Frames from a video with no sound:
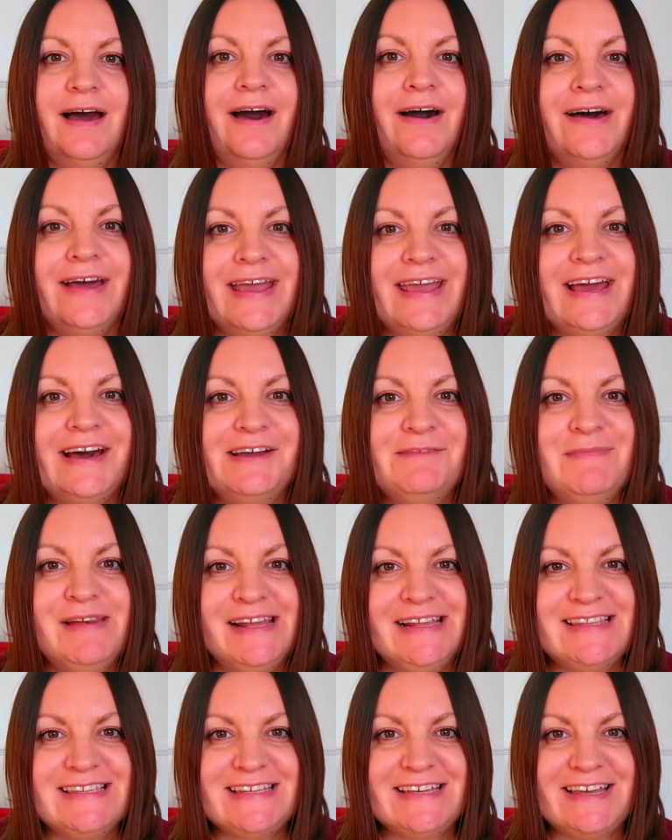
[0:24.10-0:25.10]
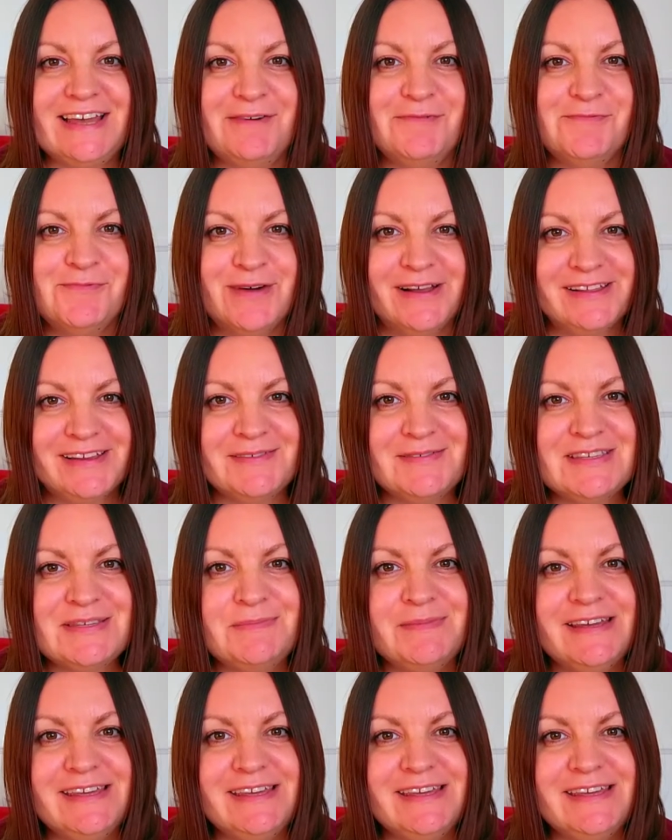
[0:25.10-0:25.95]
Hi, I'm Linda and welcome to